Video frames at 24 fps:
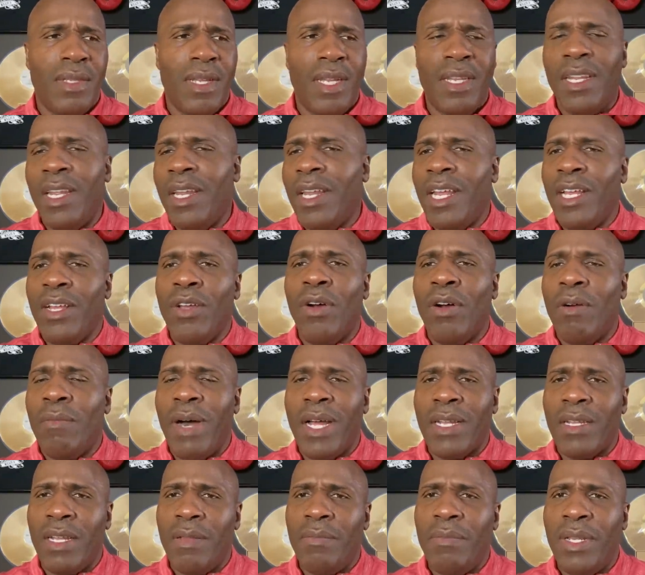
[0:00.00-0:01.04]
And then they go
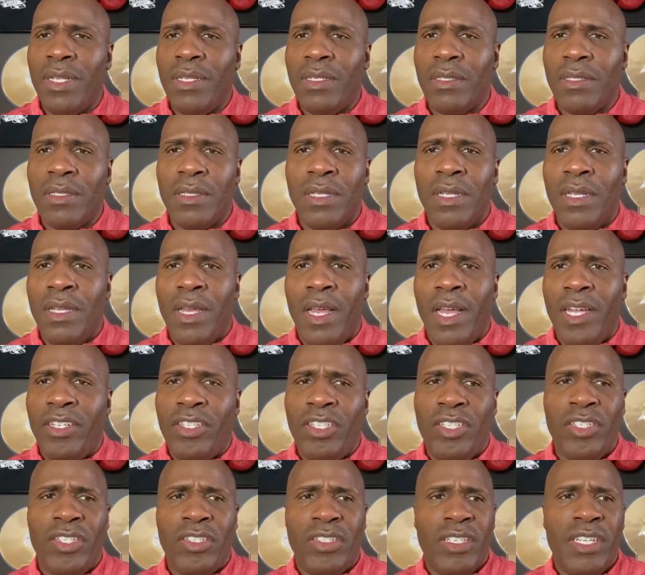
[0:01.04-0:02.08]
about their business and
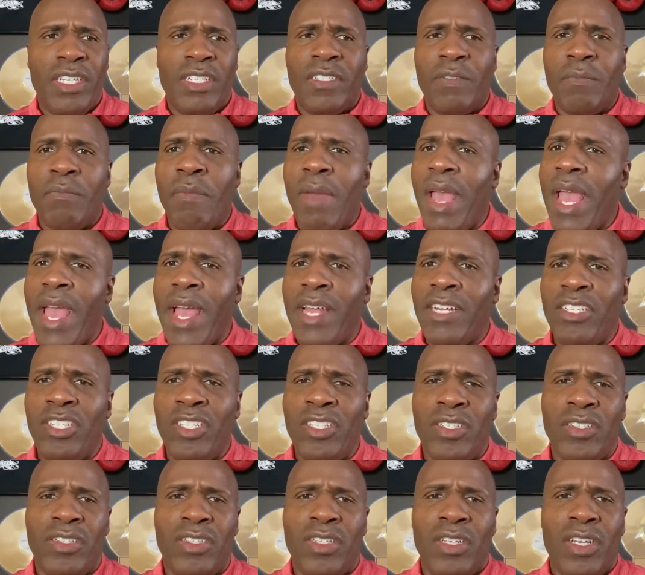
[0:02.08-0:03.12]
she just gets mad.
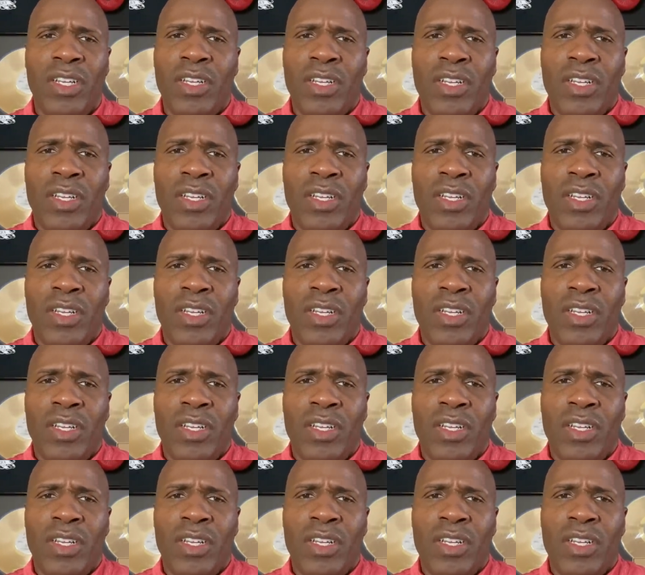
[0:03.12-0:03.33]
She just,